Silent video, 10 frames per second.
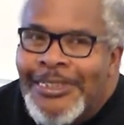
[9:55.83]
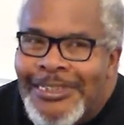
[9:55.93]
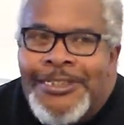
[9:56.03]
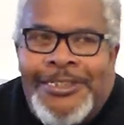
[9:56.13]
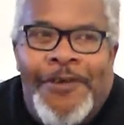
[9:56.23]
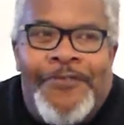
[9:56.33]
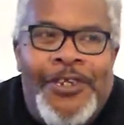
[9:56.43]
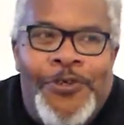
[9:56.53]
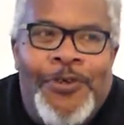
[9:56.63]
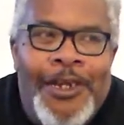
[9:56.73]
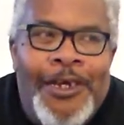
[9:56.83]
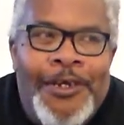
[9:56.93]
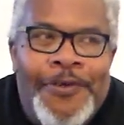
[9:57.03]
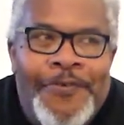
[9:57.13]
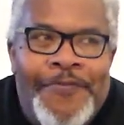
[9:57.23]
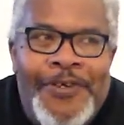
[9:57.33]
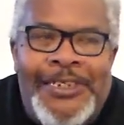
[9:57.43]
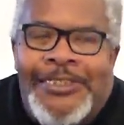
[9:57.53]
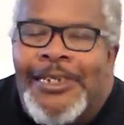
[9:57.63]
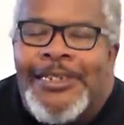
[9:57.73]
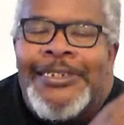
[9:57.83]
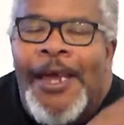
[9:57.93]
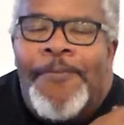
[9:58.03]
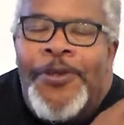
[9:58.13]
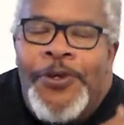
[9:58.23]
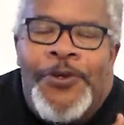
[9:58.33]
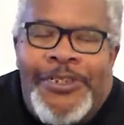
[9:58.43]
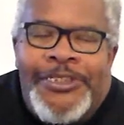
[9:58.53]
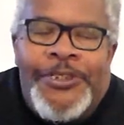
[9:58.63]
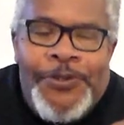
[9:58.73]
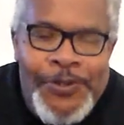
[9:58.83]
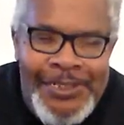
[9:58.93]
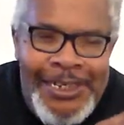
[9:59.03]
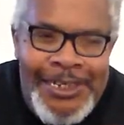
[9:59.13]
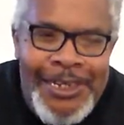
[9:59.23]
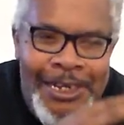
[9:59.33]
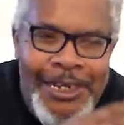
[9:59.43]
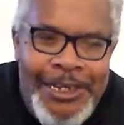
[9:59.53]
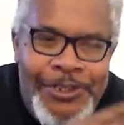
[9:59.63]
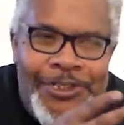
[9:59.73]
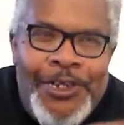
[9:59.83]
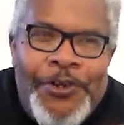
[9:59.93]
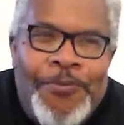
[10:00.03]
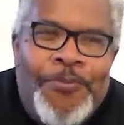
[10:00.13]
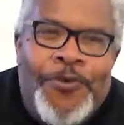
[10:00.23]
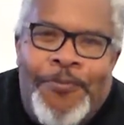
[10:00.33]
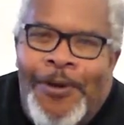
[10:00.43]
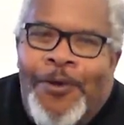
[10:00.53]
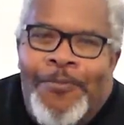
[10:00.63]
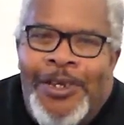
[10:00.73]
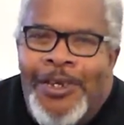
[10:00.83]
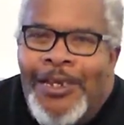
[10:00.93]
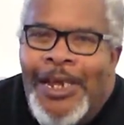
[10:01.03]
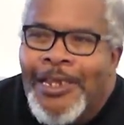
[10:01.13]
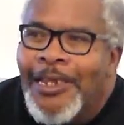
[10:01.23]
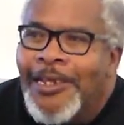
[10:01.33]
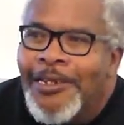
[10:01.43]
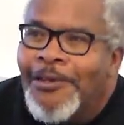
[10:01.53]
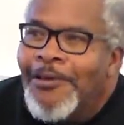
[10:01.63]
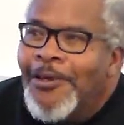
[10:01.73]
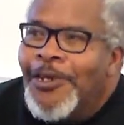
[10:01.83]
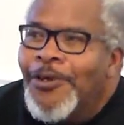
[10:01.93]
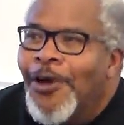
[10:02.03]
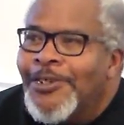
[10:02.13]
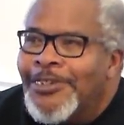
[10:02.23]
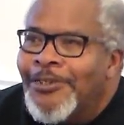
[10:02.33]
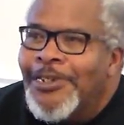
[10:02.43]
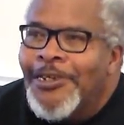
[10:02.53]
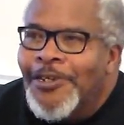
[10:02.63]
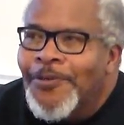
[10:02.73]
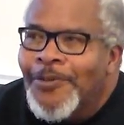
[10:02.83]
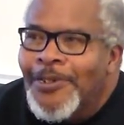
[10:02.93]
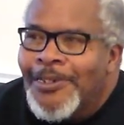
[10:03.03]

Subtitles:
this stuff that you love is like tapping you on the shoulder saying, you should learn more about me, and then you're also dealing